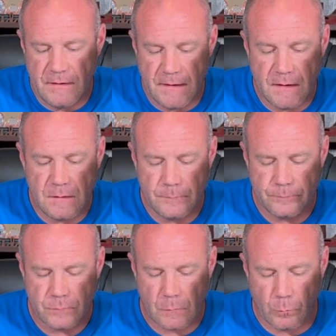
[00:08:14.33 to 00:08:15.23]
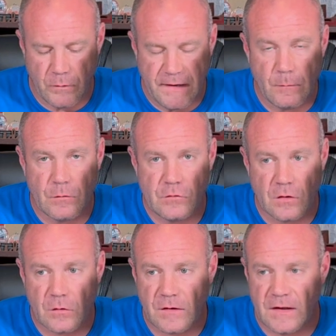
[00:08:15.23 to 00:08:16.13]
when he was younger is
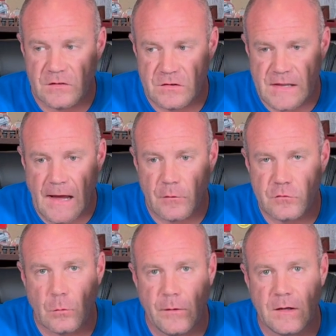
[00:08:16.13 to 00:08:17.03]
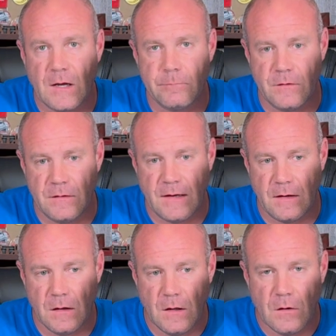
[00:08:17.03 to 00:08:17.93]
now showing up today. So
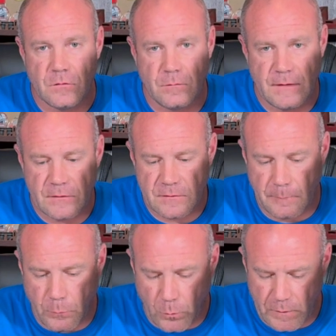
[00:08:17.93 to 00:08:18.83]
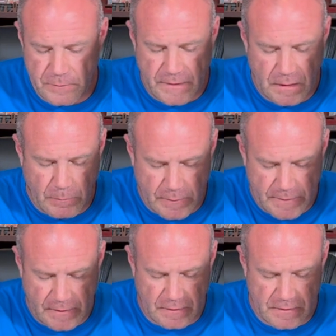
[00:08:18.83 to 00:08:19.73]
that's the important thing about getting a
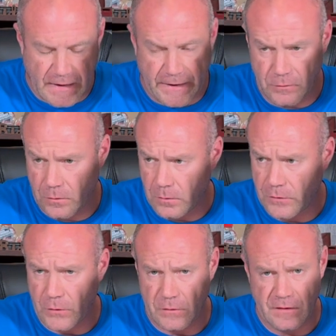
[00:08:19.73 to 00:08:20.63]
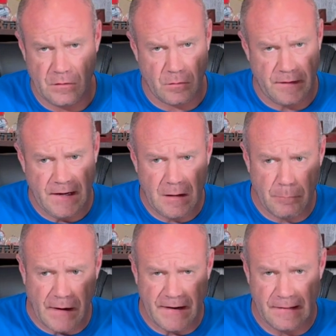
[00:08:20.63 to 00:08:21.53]
9-year-old or 13-year-old. Anybody less
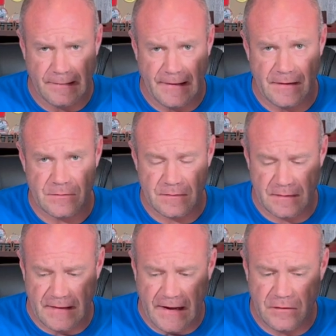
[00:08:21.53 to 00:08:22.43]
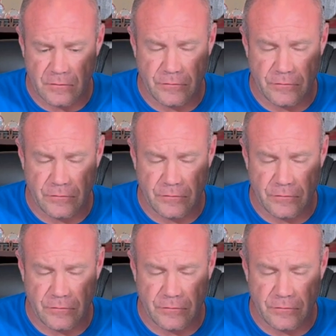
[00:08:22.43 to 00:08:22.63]
than the age of 13,